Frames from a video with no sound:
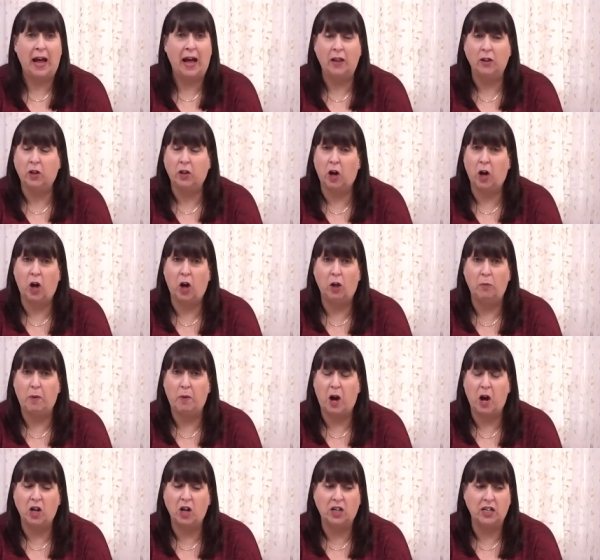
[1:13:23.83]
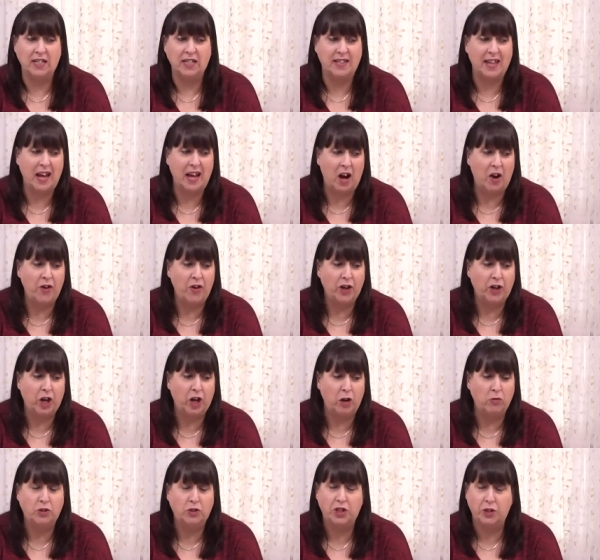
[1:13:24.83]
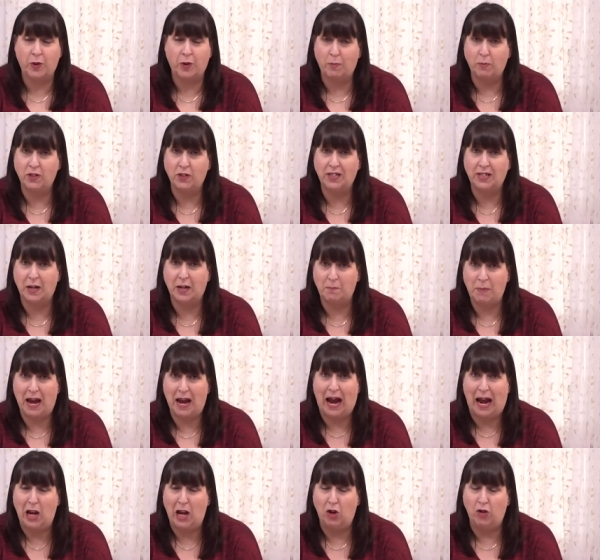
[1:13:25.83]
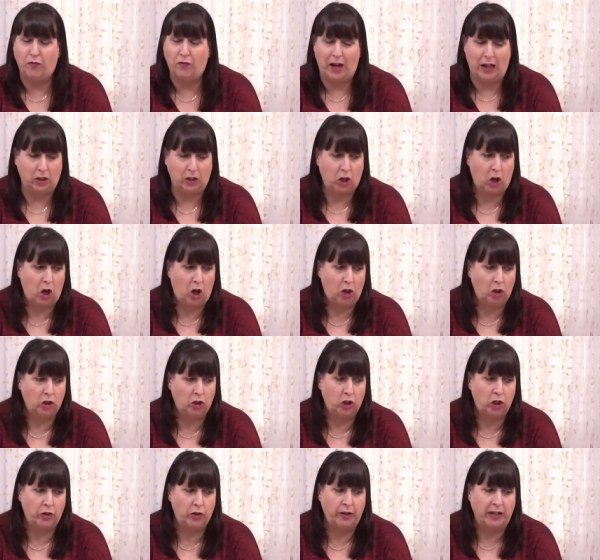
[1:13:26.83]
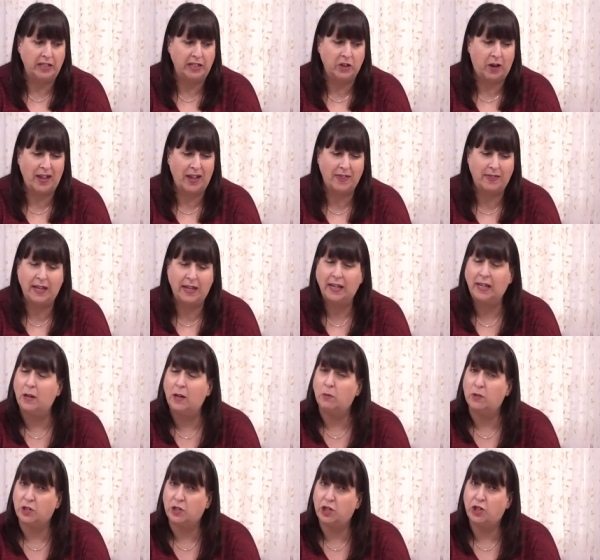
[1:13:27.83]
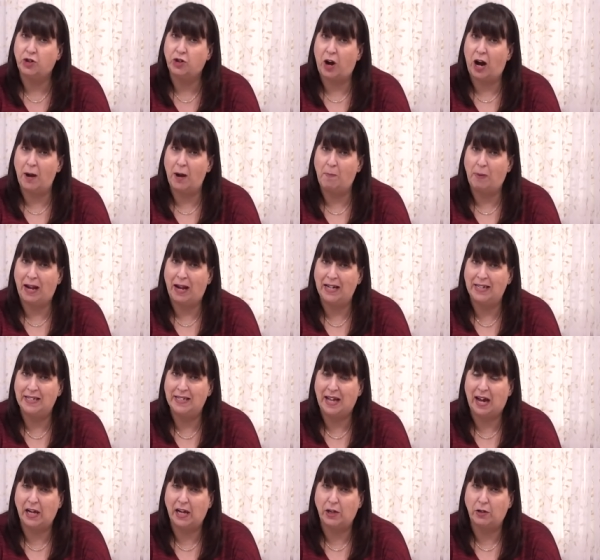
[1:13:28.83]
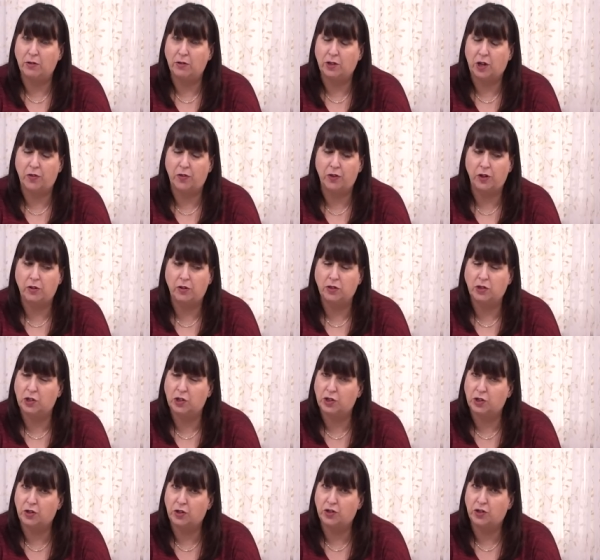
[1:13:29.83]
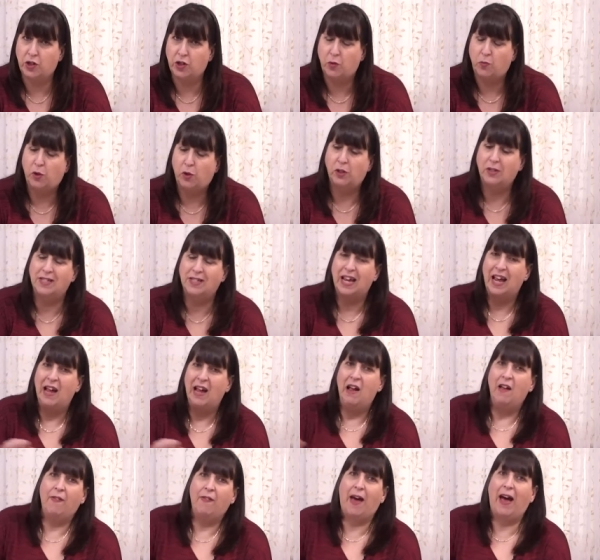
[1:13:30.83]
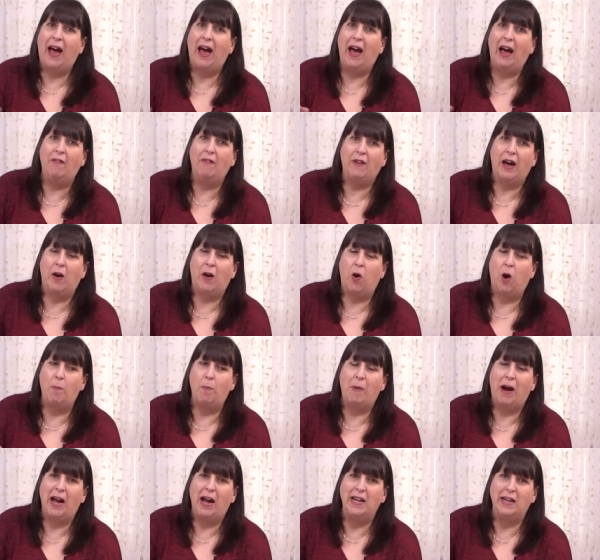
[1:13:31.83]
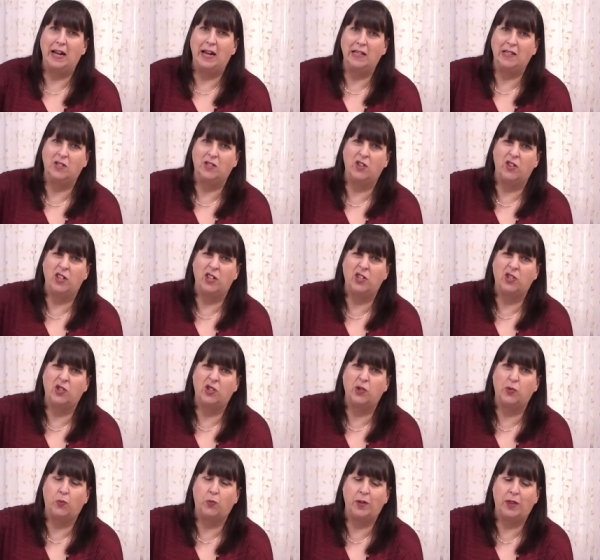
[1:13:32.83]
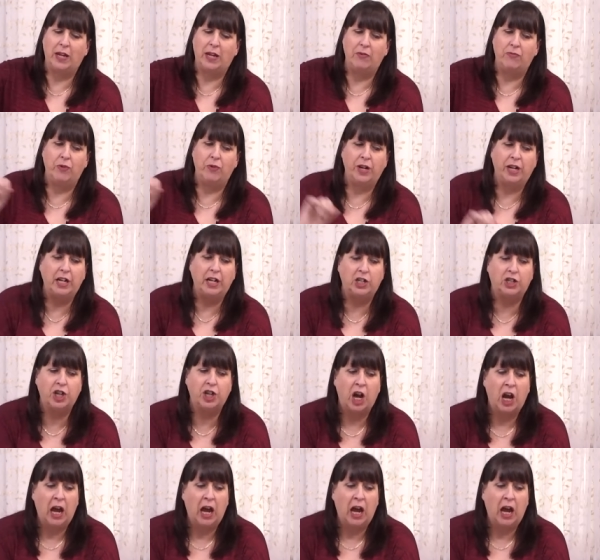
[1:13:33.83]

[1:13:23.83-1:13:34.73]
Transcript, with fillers: alcohol markers. They are a go-to, I must admit. I love alcohol colouring, so I think it was the tri blends that I used on those, because those are the ones that I have out on my desk, so they're sort of within reach.